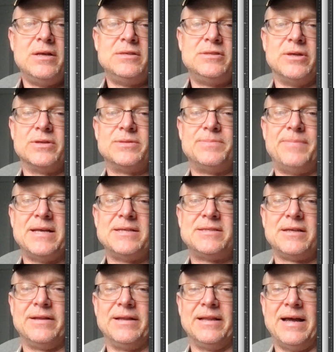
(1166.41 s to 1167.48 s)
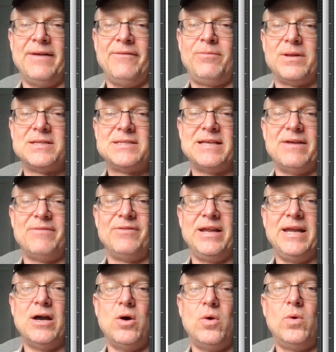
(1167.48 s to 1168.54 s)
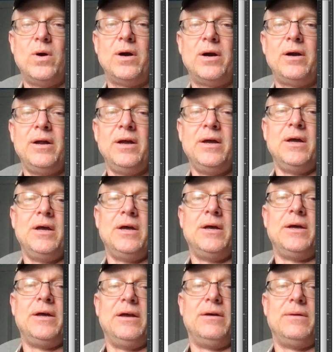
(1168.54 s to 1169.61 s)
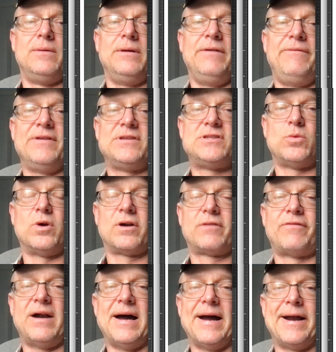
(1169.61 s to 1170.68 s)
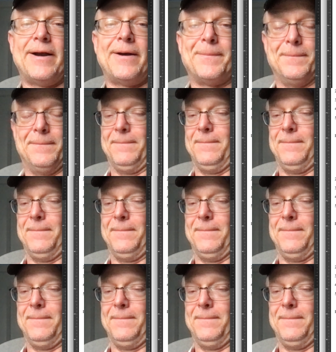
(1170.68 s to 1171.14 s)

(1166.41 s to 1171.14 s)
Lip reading: So it's basically life plus 70, or if it's a work for hire,